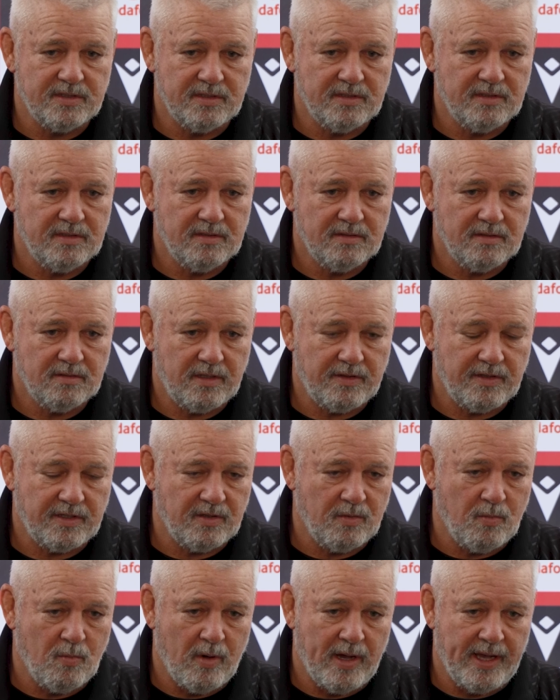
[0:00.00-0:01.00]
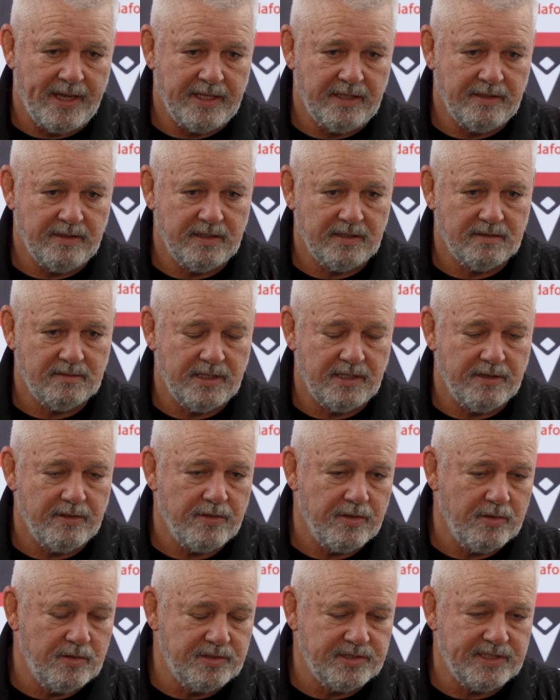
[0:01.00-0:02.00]
And I think the way the,
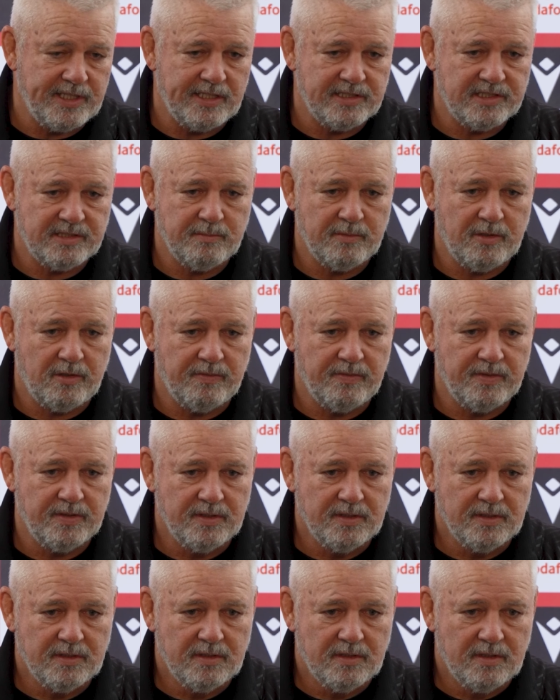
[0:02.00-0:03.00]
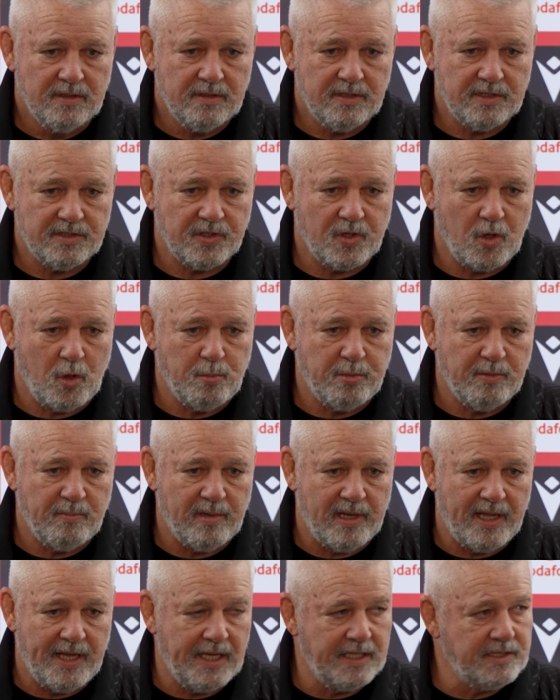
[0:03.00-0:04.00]
enthusiasm of this group of
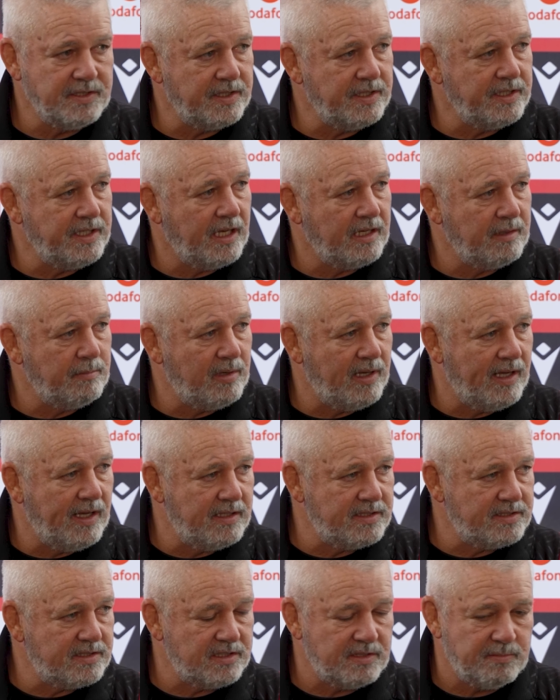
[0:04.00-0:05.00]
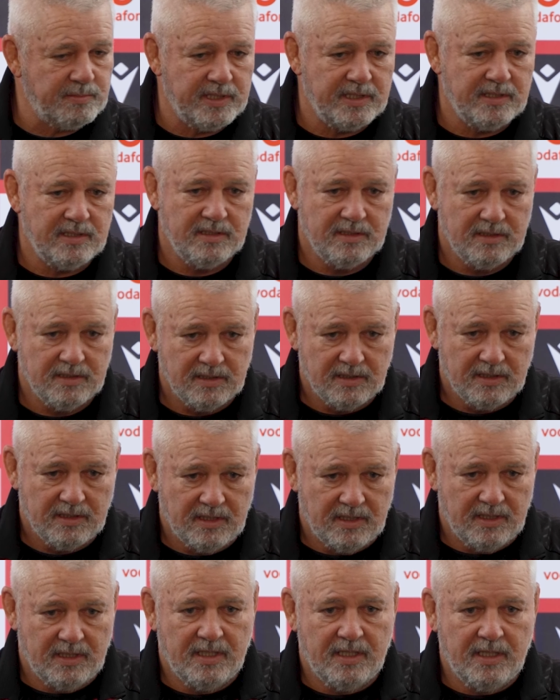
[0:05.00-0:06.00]
players and young players has been
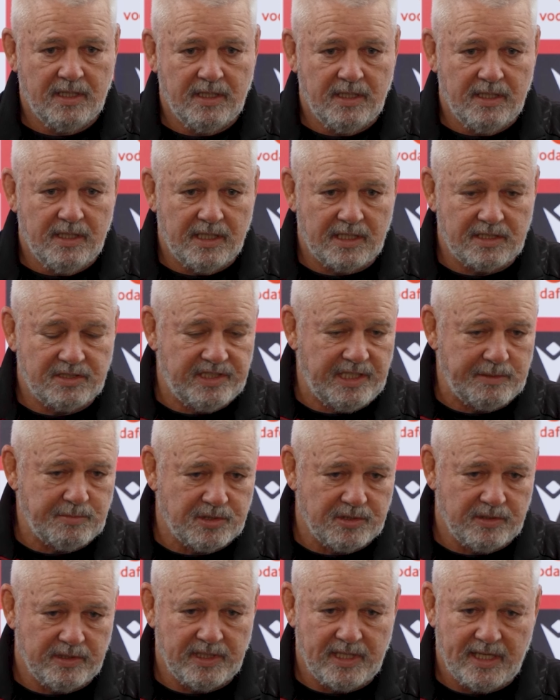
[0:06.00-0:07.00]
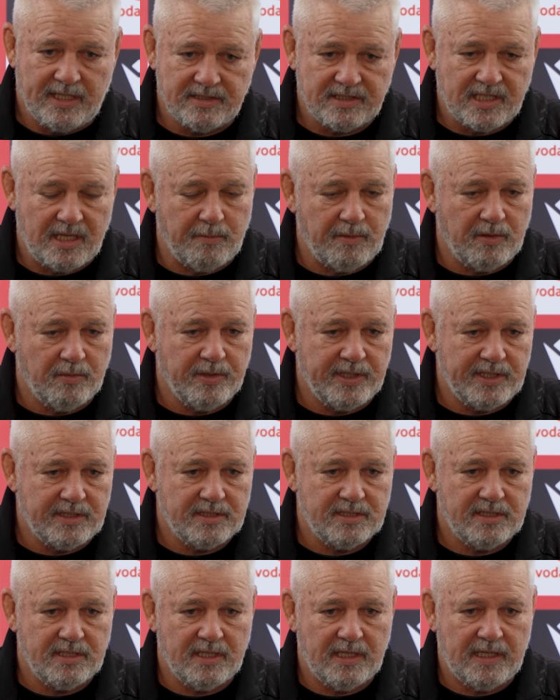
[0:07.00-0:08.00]
exceptional in the last couple of weeks.